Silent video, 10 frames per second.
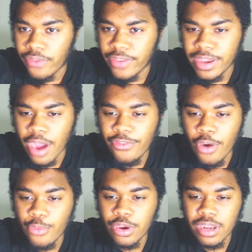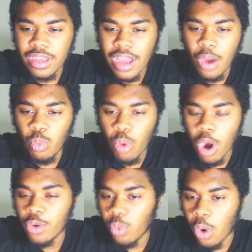I thought we were gonna get a
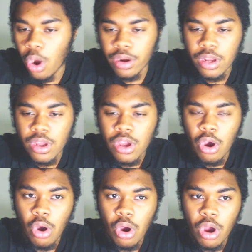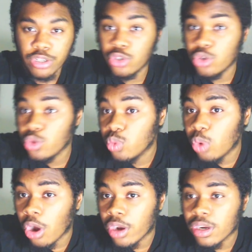1-1 or a
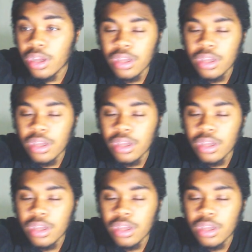2-1,